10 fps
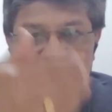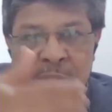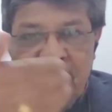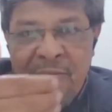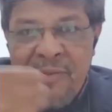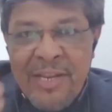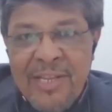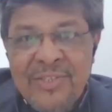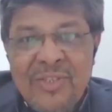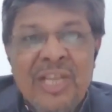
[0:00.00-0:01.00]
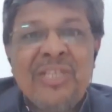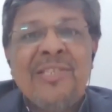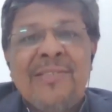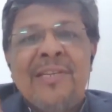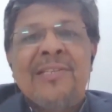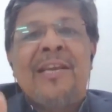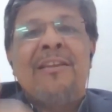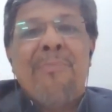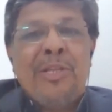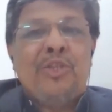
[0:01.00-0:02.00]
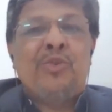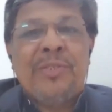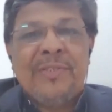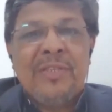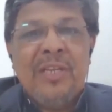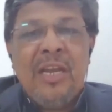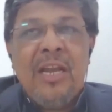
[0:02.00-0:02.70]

So there are various stages the design matures.